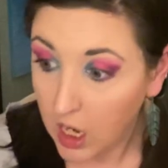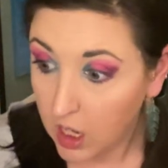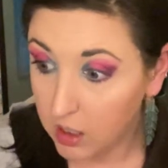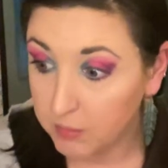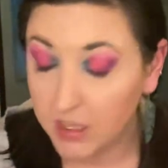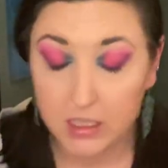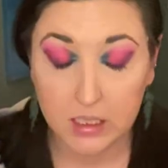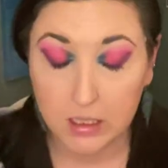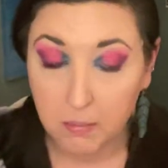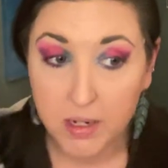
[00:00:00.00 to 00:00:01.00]
Because um,
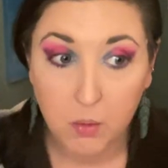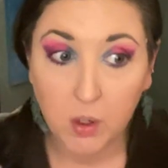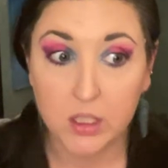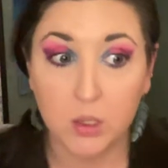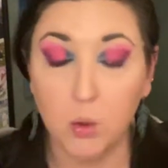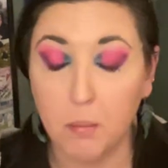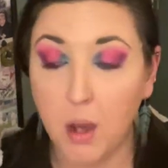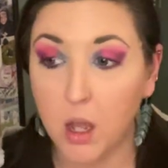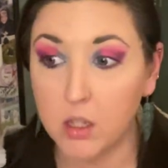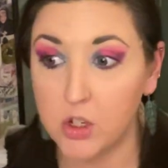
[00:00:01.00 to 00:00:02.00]
somebody wants to
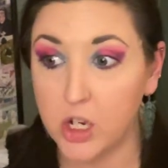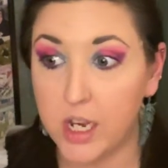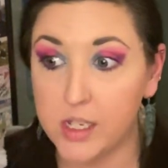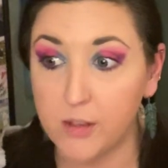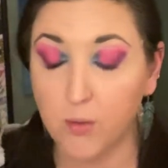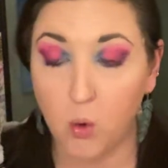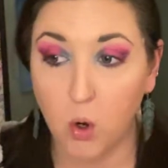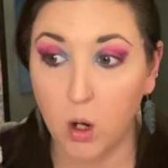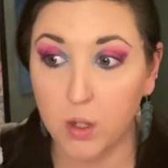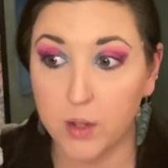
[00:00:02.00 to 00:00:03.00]
apologize
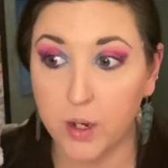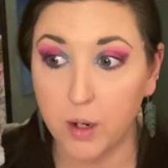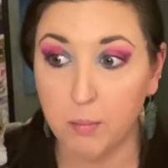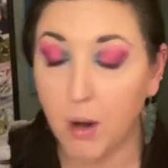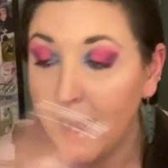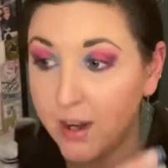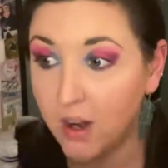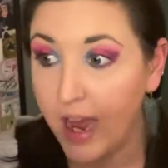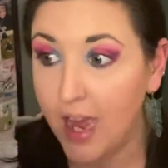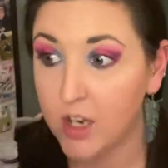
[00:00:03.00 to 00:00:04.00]
for their prior
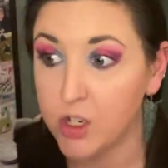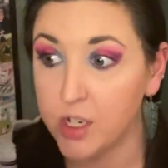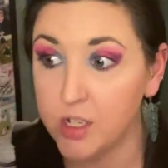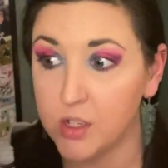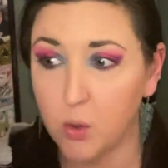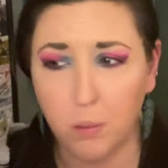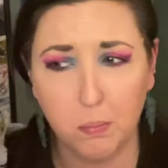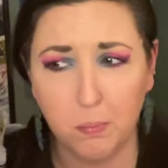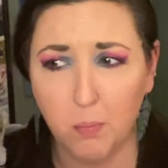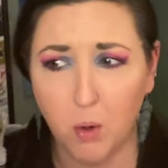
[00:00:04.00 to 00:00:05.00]
actions or,
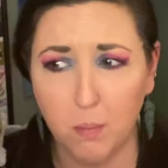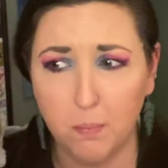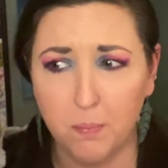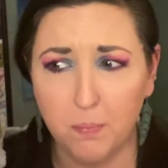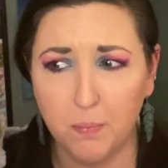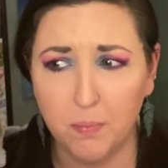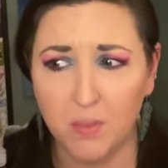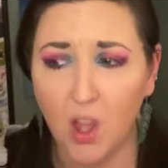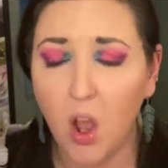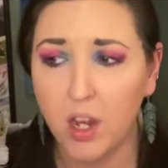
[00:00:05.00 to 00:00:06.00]
or
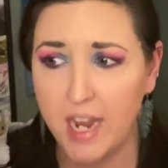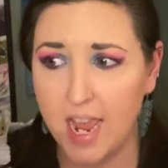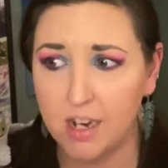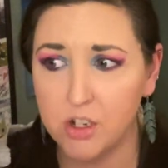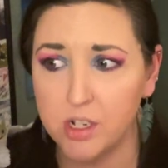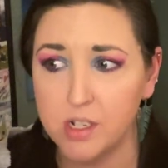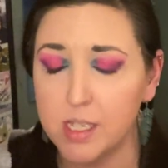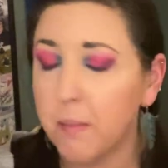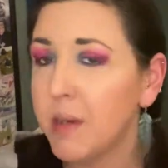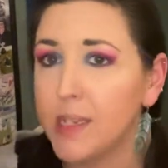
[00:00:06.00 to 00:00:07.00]
non action.
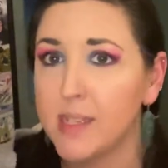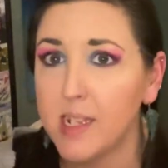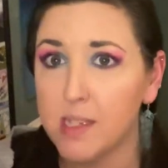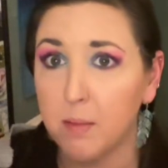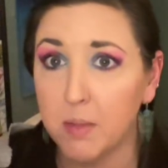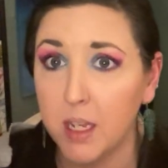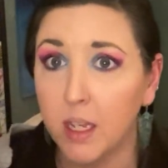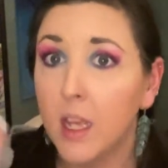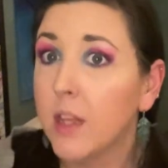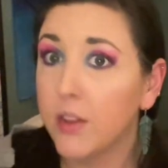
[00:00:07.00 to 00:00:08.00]
Somebody said something
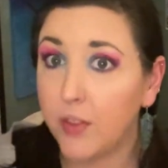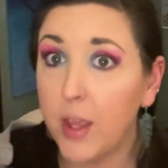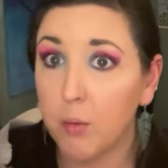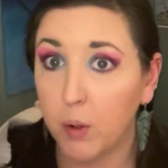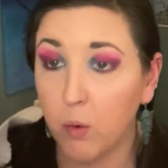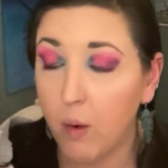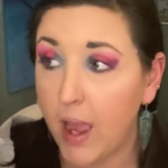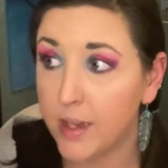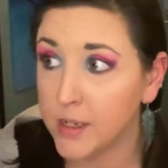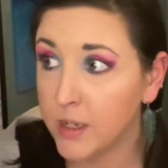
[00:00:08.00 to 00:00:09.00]
that they
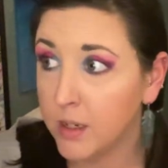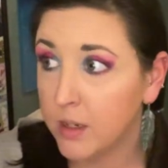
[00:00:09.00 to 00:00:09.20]
regret.